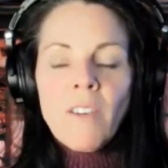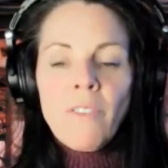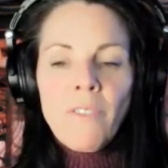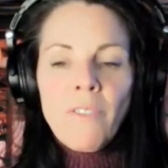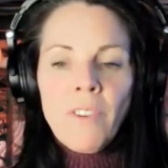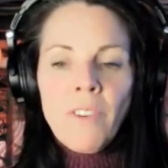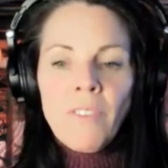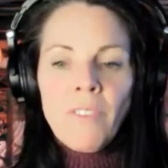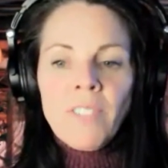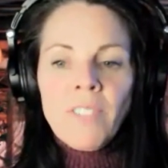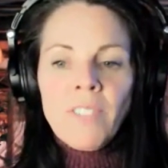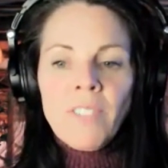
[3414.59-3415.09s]

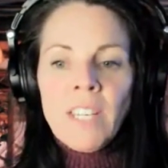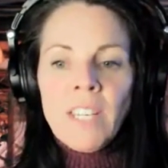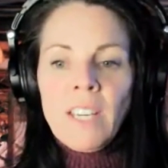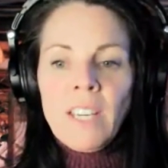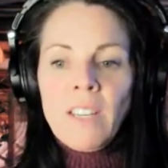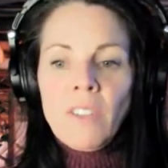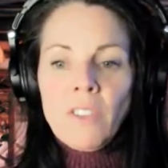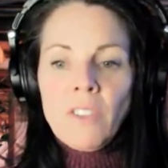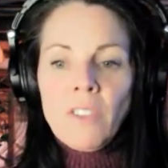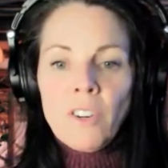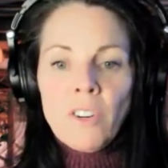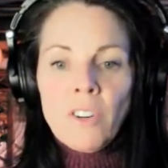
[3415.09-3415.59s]

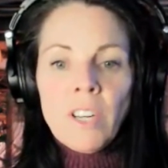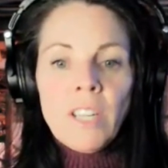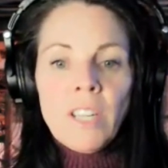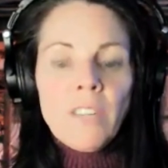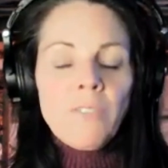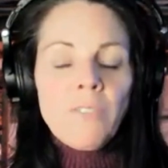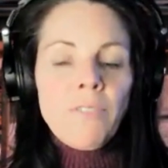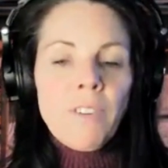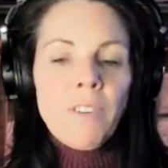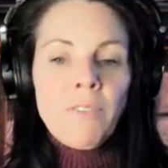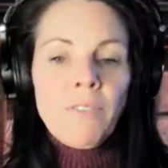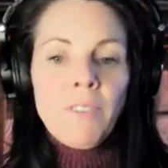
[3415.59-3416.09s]
30 to
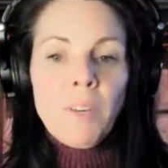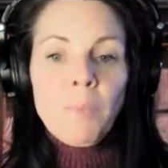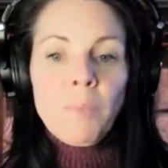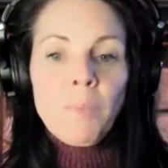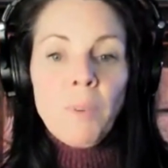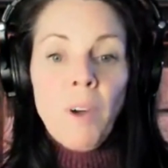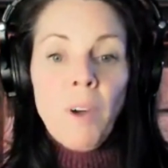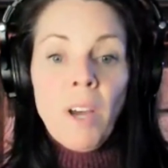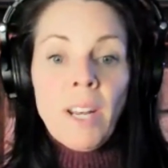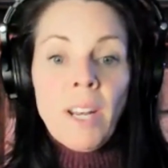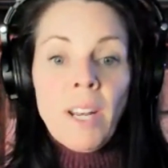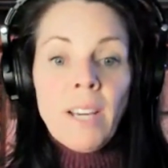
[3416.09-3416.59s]
50
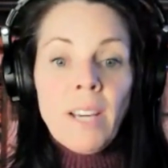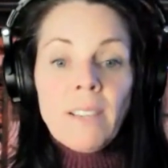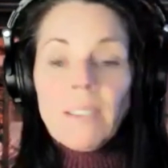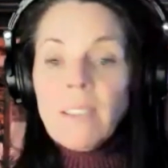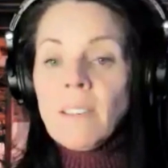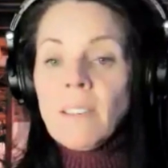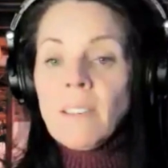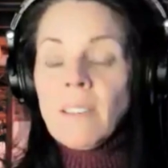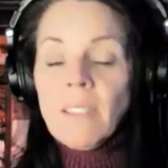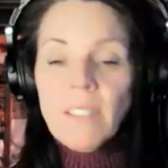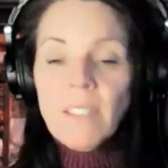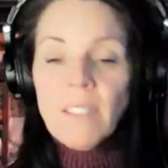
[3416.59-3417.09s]
products,
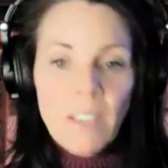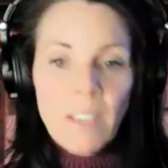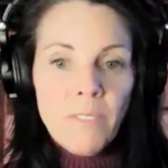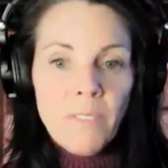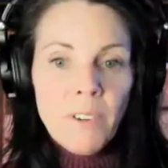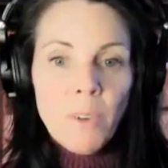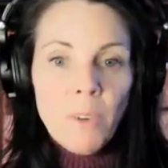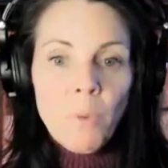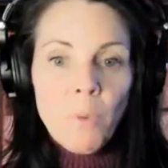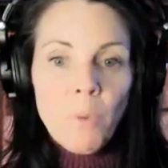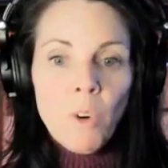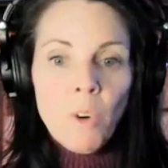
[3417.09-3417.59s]
see if
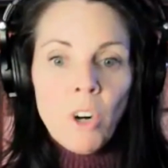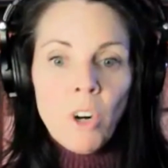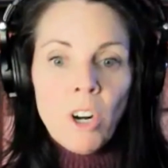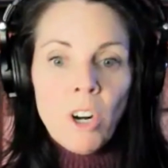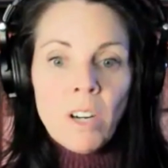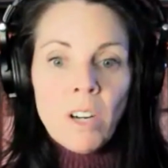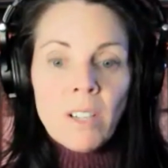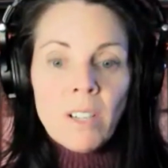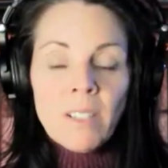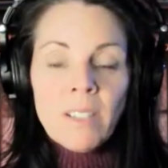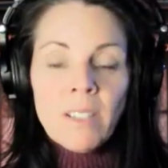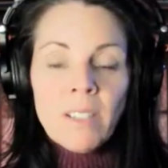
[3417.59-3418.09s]
it
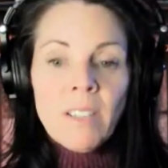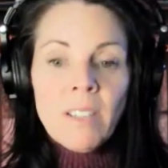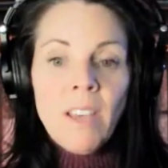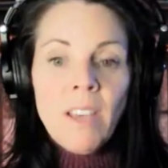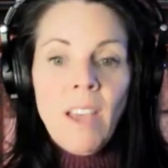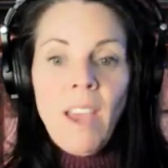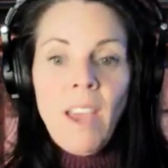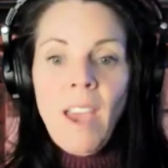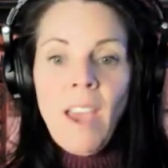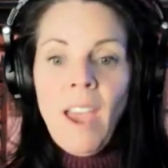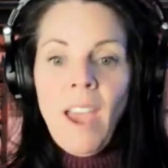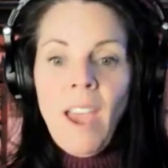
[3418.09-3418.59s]
works,
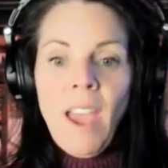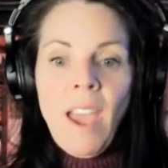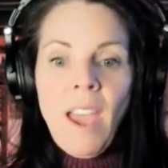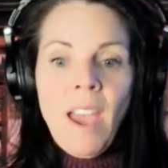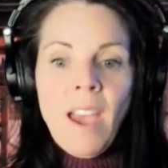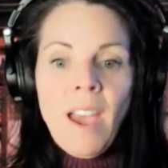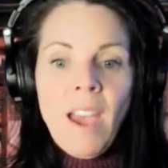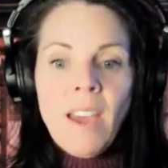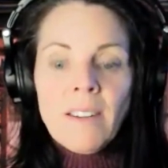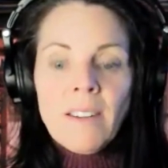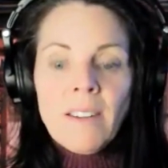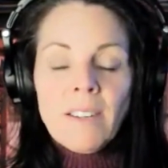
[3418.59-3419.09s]

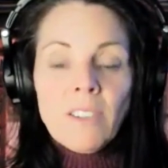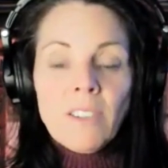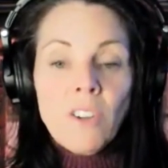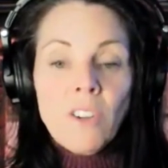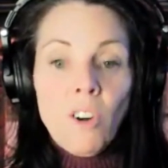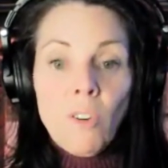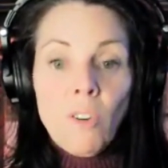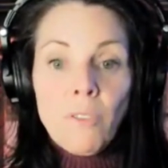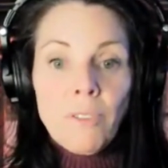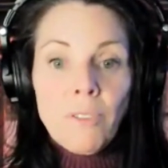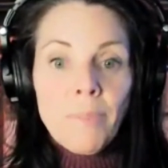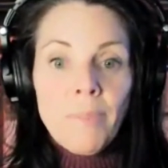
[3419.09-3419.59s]
and
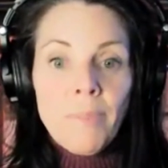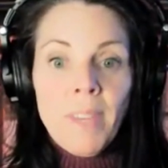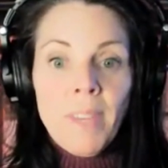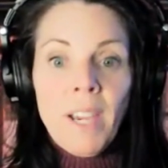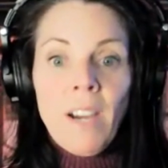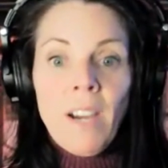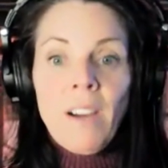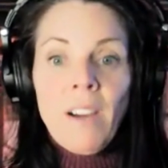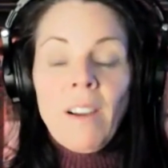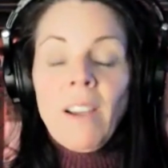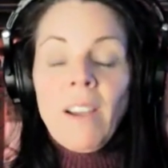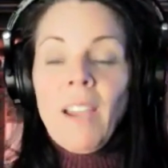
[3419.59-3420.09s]
go from
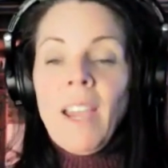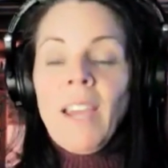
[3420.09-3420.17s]
there.